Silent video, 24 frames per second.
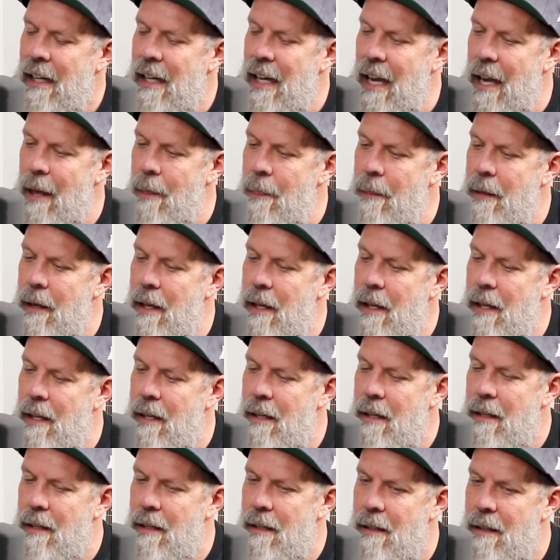And
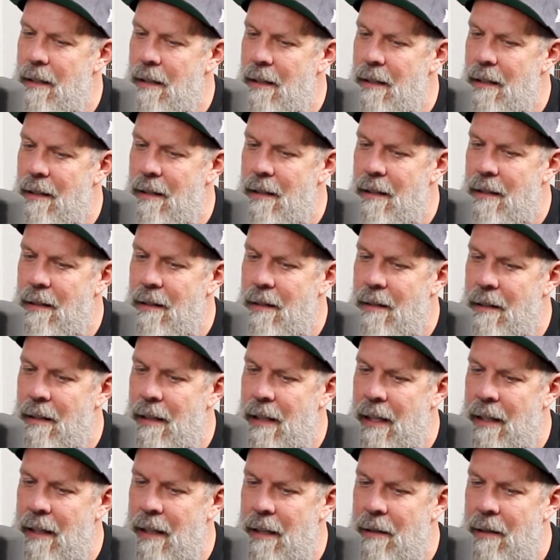then
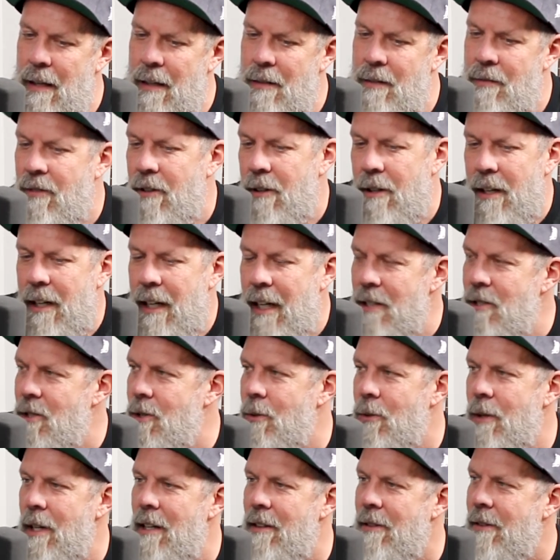for the next
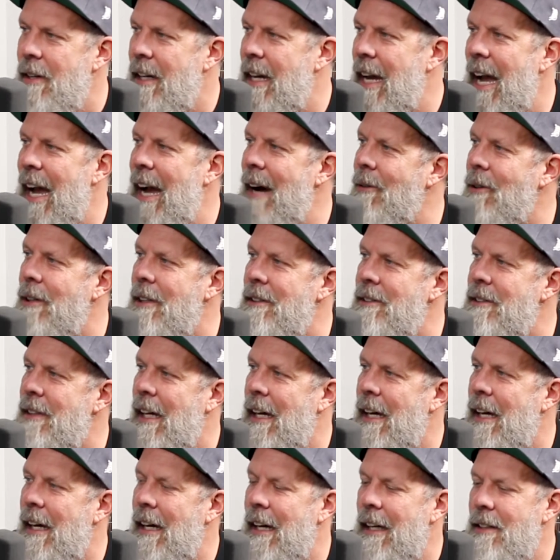23 hours,
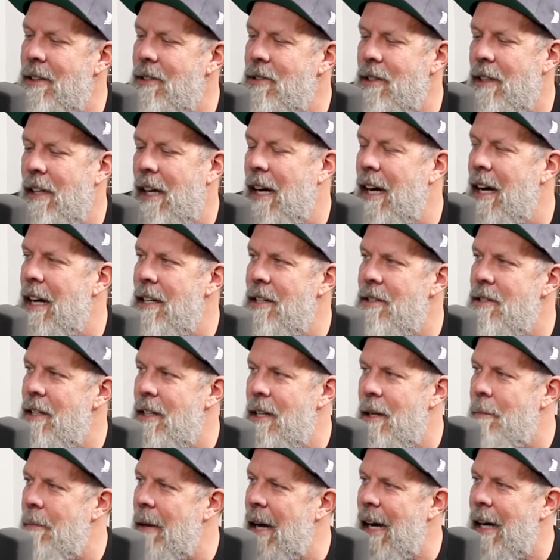I just, God is
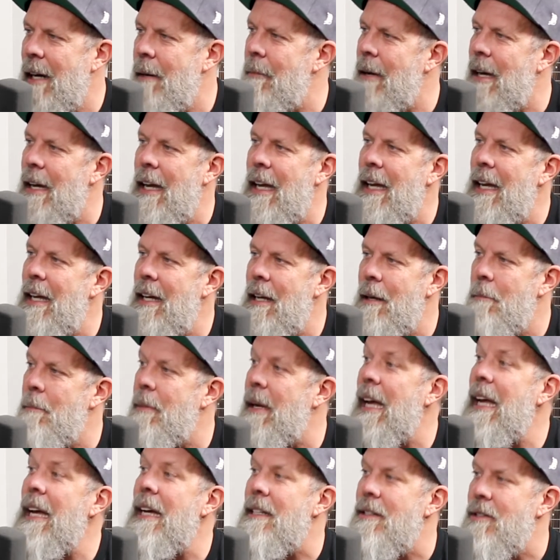in the back of my head at
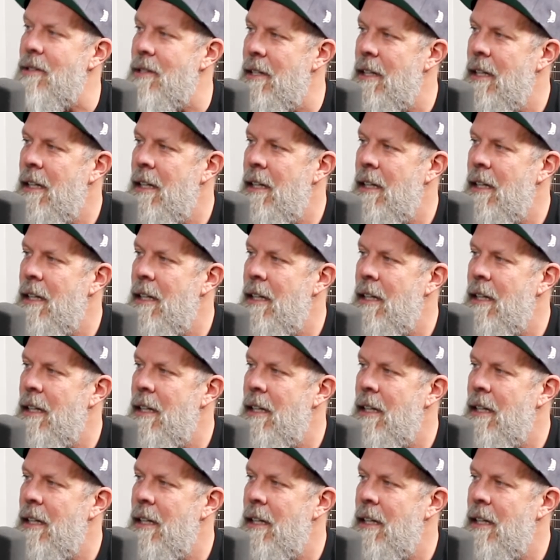best.